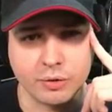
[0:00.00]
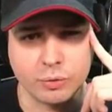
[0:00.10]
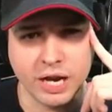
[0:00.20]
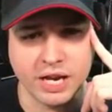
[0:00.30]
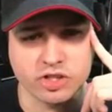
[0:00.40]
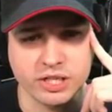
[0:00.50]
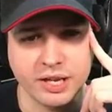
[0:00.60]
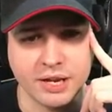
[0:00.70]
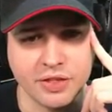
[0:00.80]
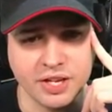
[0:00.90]
Or actually,
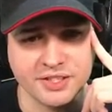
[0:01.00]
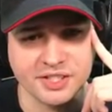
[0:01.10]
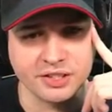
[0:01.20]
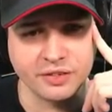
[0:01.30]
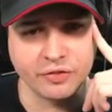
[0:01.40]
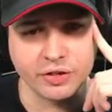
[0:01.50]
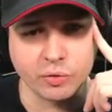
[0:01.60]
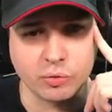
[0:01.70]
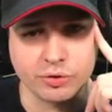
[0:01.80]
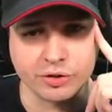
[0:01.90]
I think it's in a different
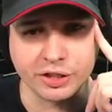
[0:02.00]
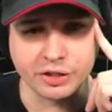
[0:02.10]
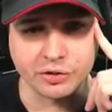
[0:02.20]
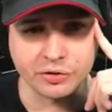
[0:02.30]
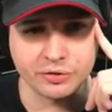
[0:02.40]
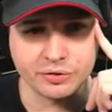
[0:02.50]
order here.